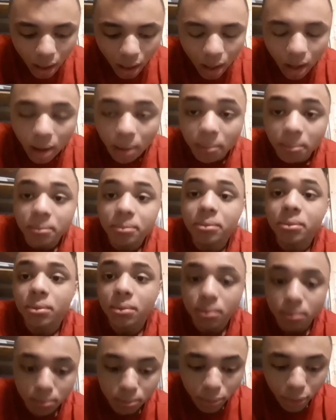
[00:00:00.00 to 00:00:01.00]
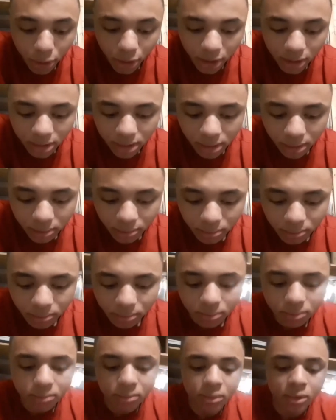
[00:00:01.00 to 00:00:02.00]
But
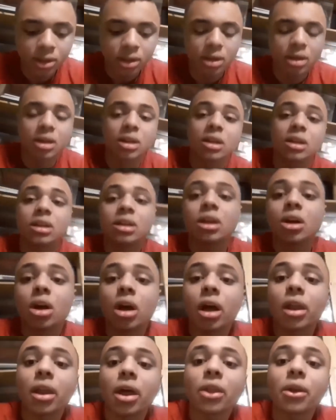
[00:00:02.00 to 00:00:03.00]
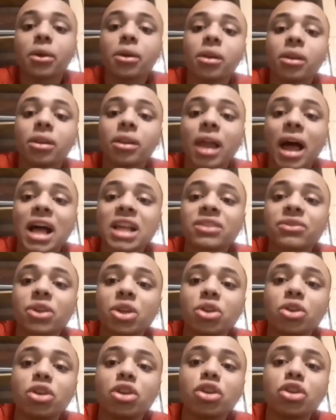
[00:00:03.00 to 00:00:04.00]
another last
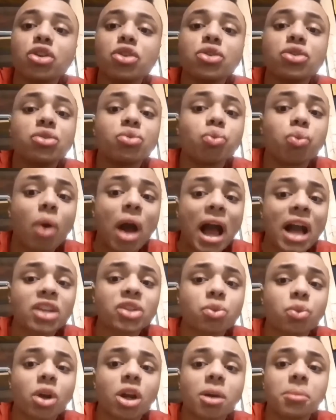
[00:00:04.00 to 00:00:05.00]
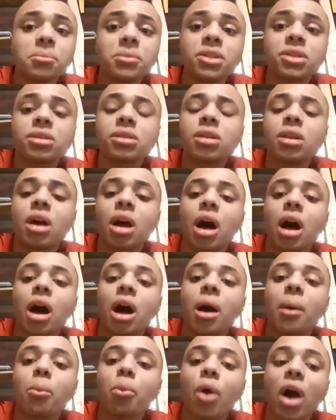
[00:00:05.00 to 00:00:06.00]
thing you could use, waxworms.
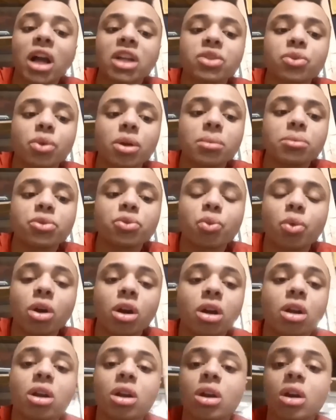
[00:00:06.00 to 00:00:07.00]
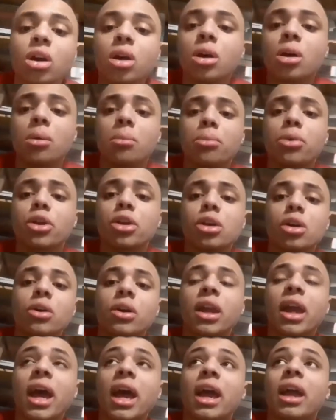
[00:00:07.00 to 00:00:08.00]
Waxworms work pretty
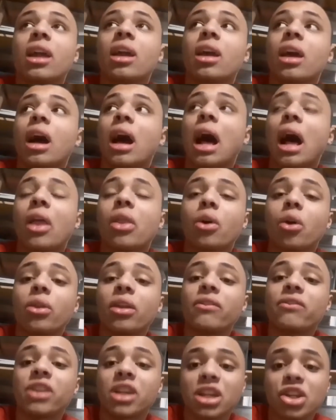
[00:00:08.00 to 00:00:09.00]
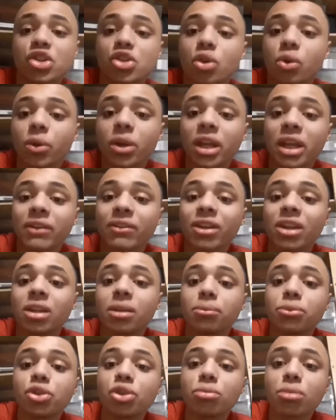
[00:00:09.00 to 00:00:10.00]
okay. The only thing is you don't want to
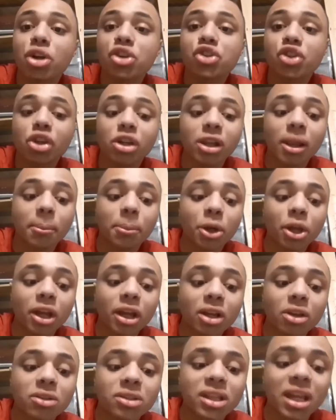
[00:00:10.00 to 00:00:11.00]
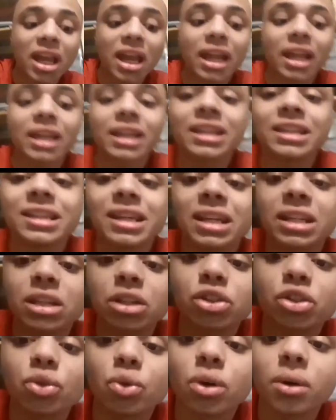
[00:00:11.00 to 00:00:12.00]
feed them too much or your leopard geckos can get
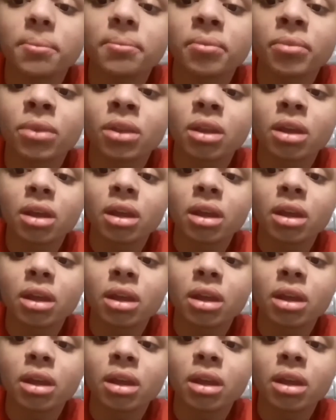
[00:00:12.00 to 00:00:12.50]
addicted to them.